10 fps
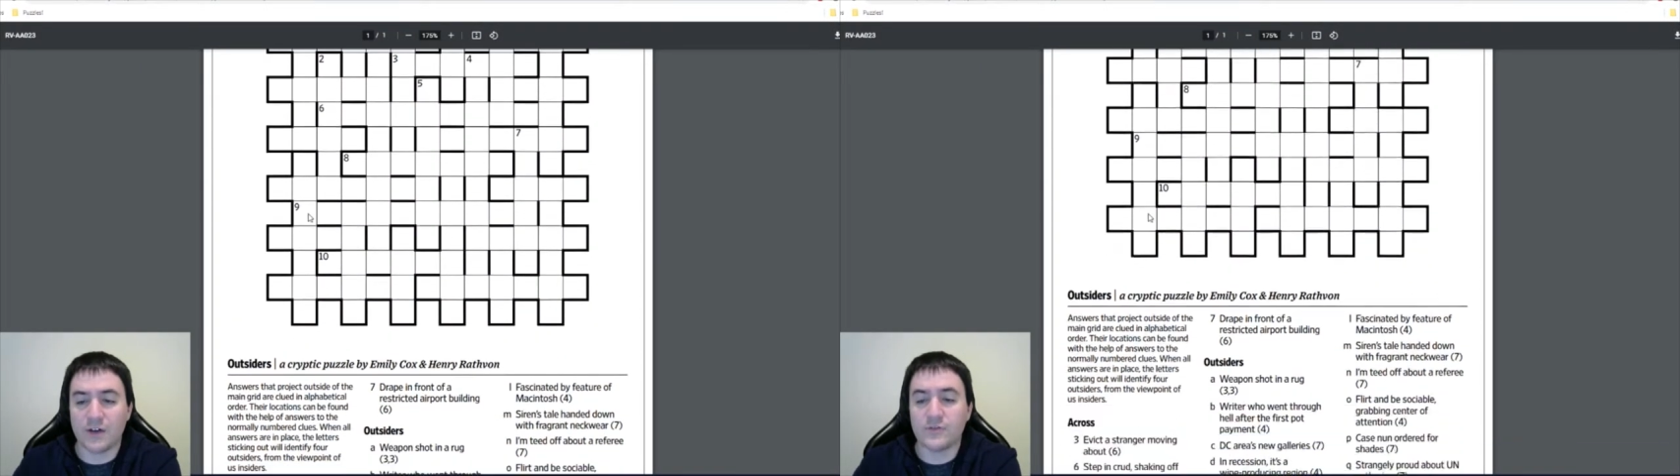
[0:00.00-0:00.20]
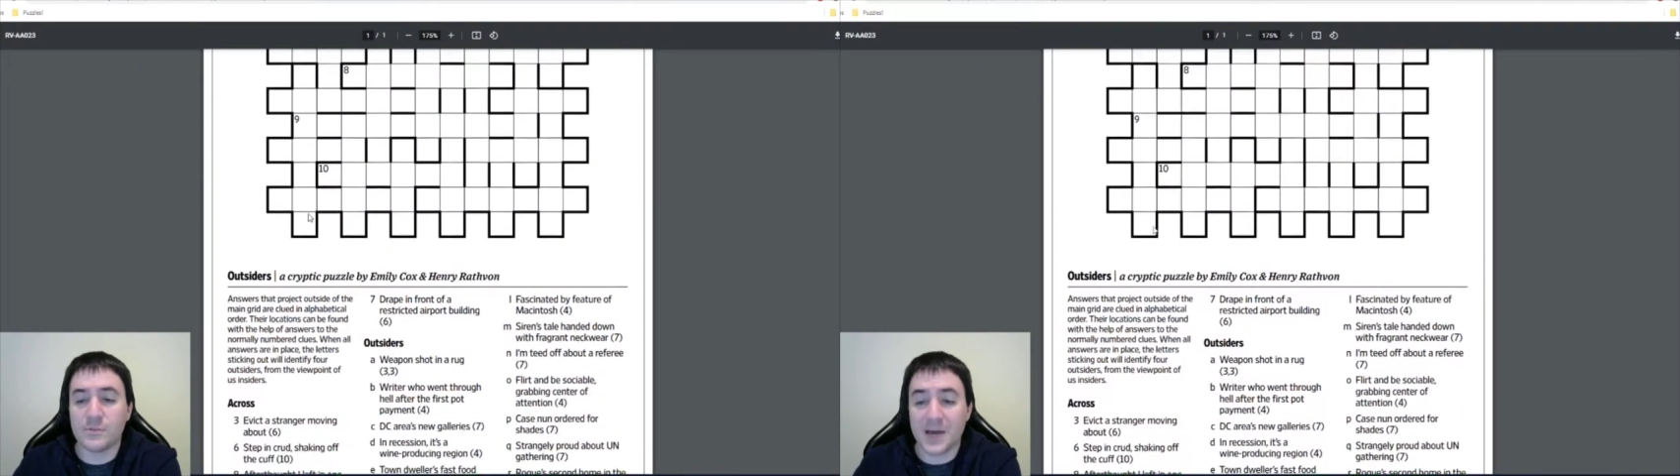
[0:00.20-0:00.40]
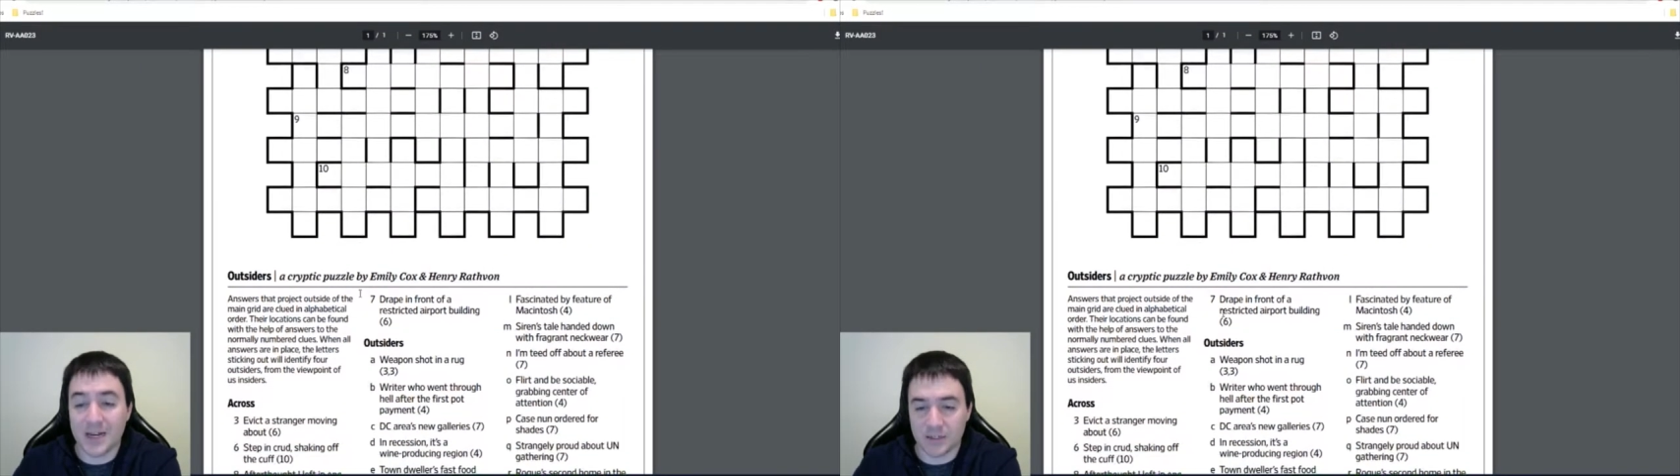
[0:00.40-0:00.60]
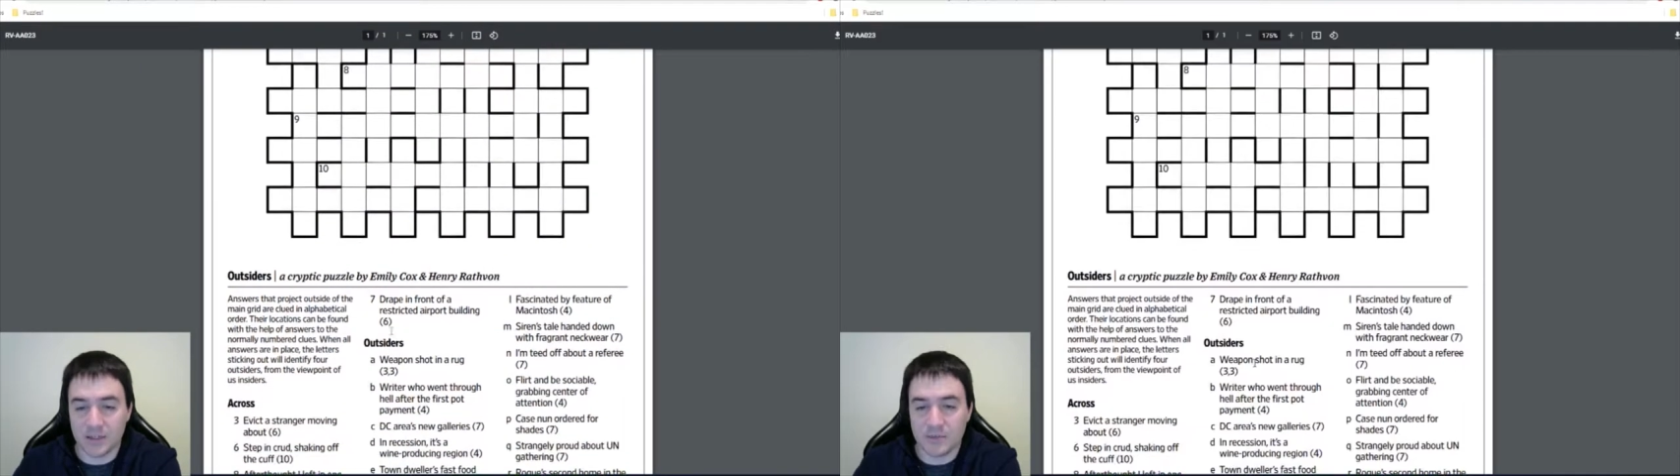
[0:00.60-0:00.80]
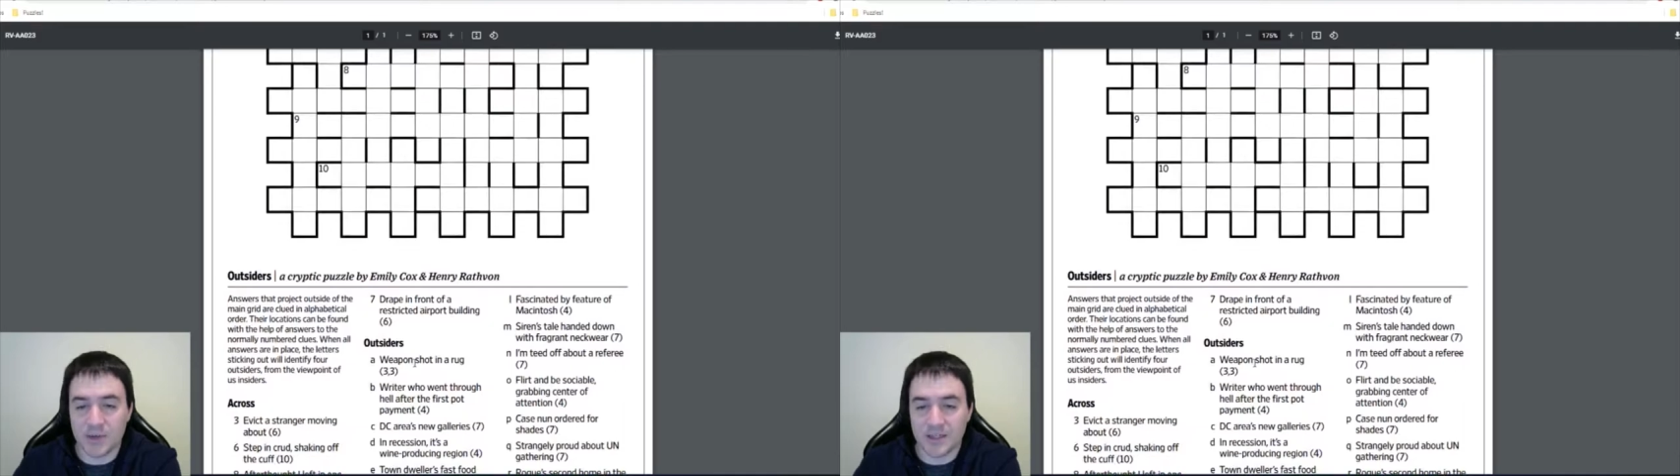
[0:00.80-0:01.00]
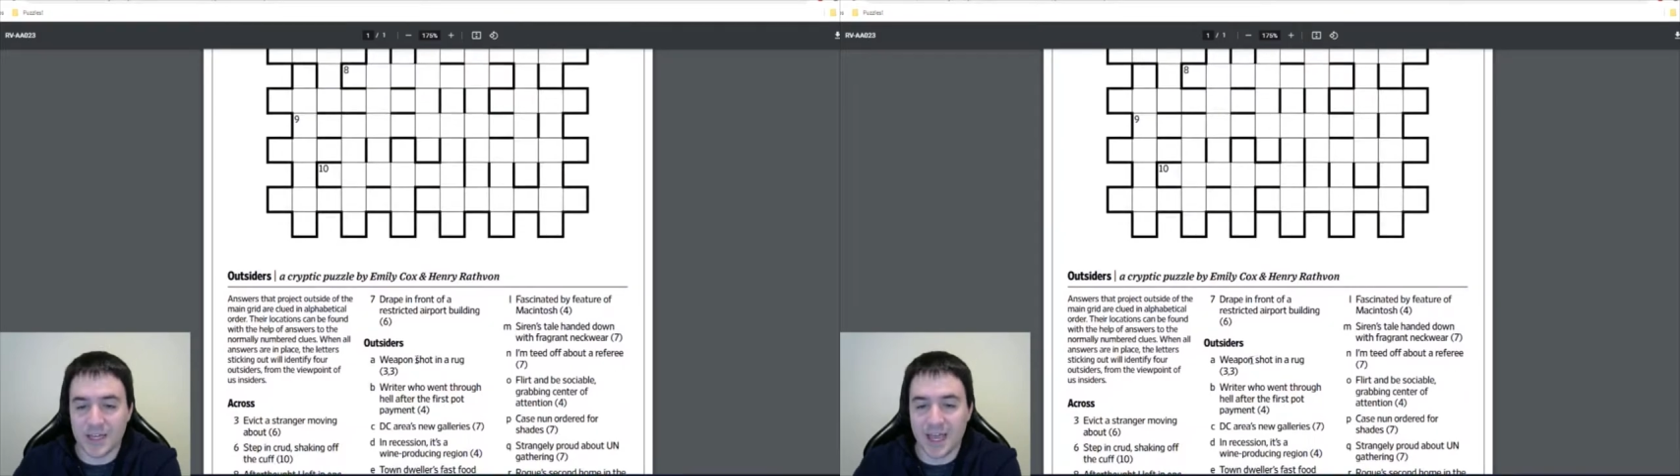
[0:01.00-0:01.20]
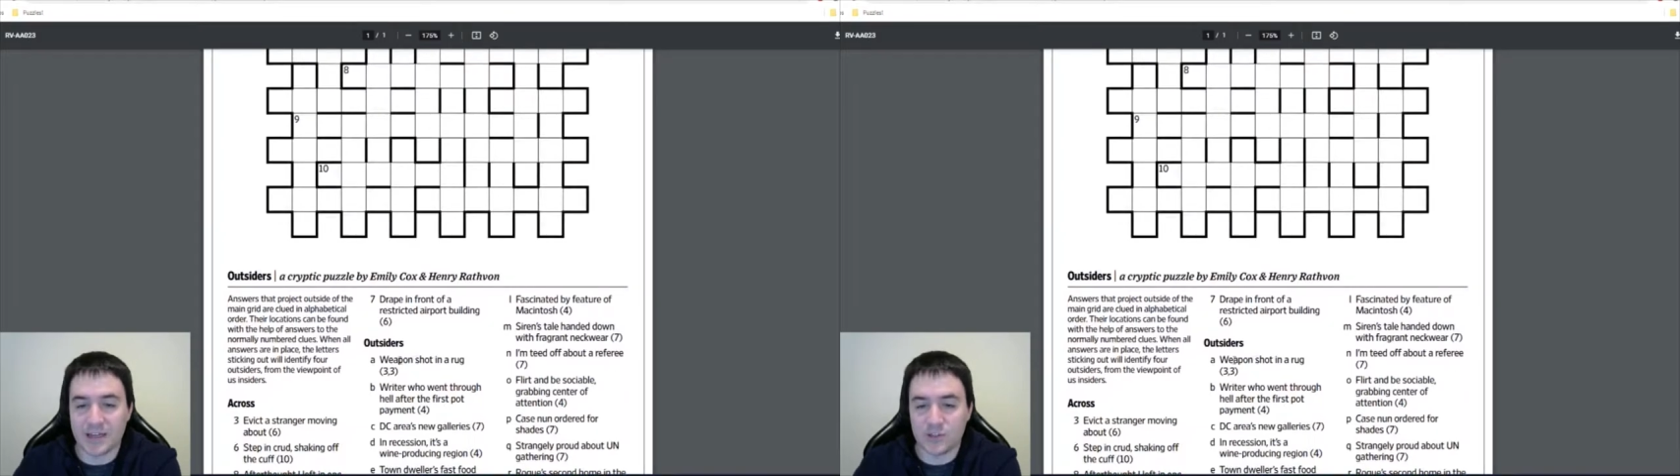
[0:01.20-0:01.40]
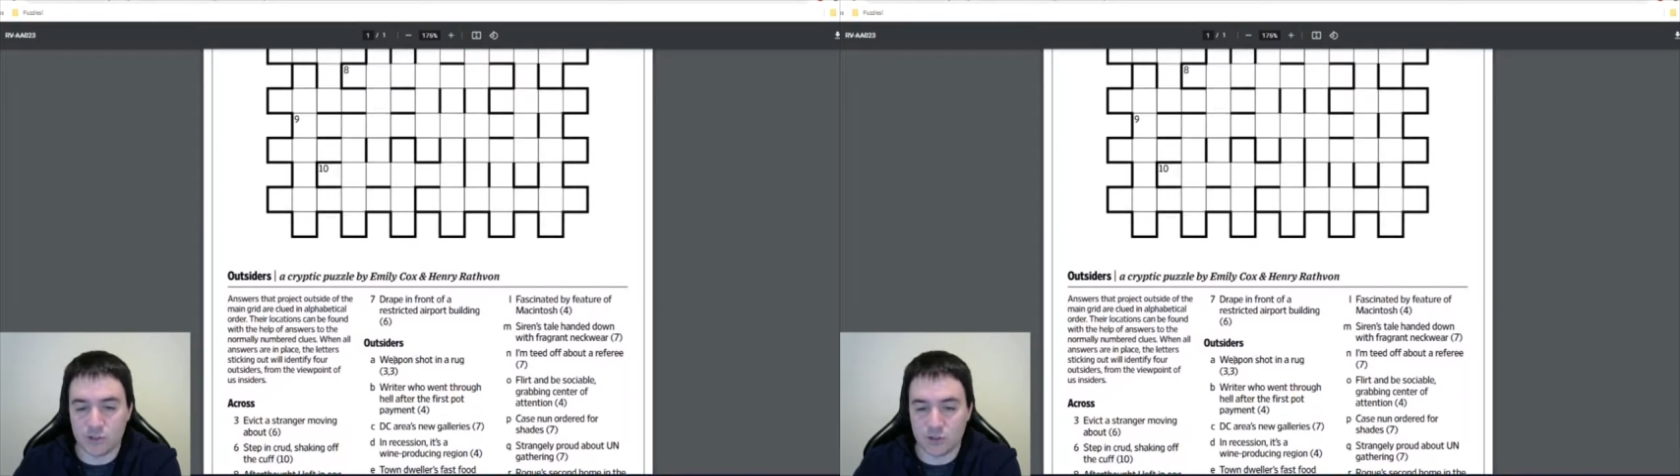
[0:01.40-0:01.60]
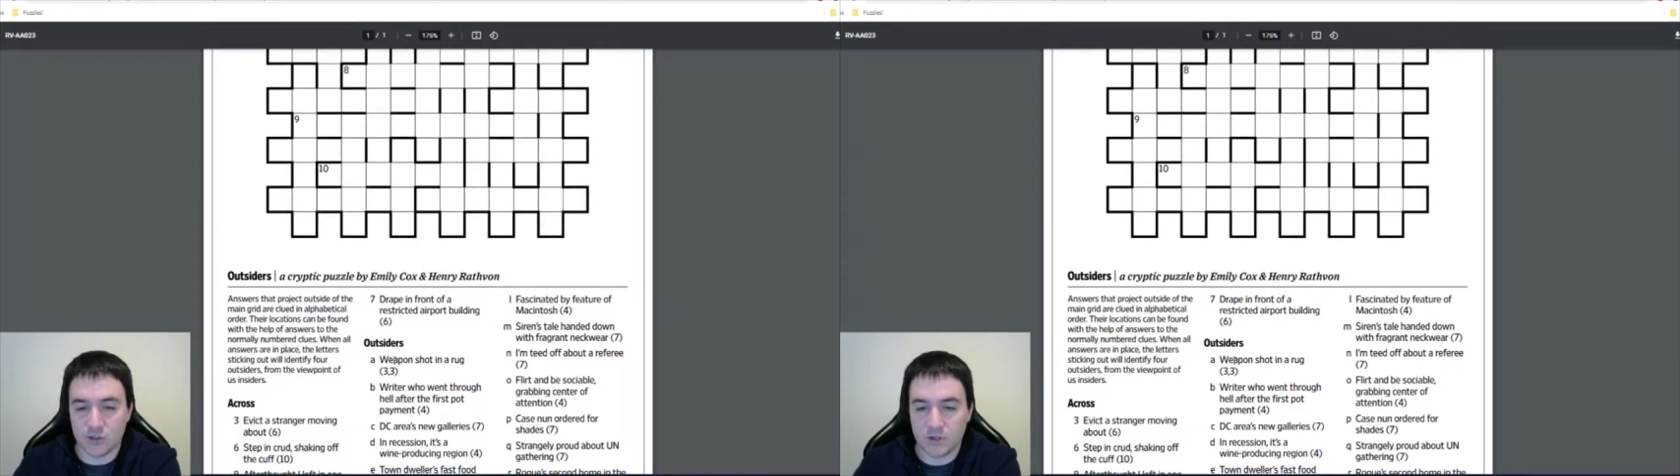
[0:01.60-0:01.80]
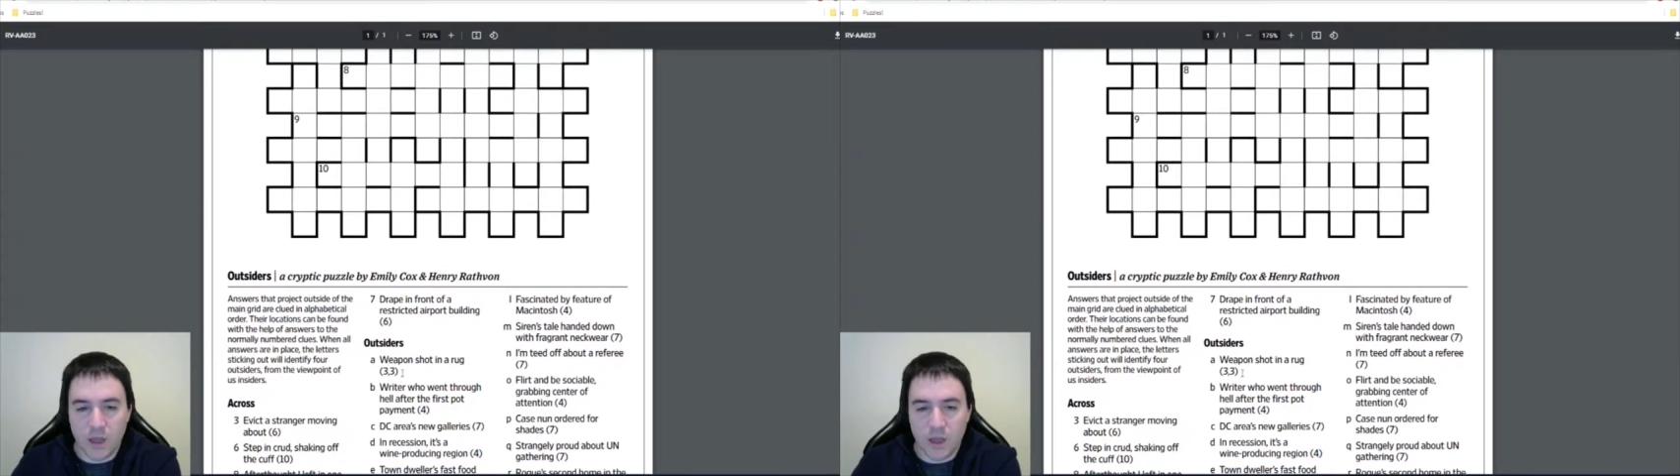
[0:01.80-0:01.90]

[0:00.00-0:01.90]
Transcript: alphabetically by the answer,